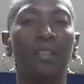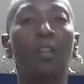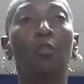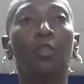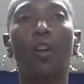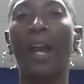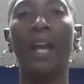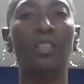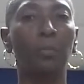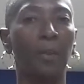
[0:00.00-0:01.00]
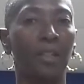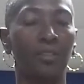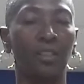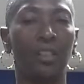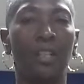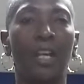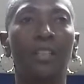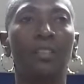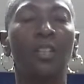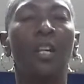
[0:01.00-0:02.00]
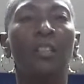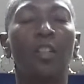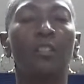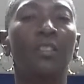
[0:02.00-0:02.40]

Those are aspects, and there's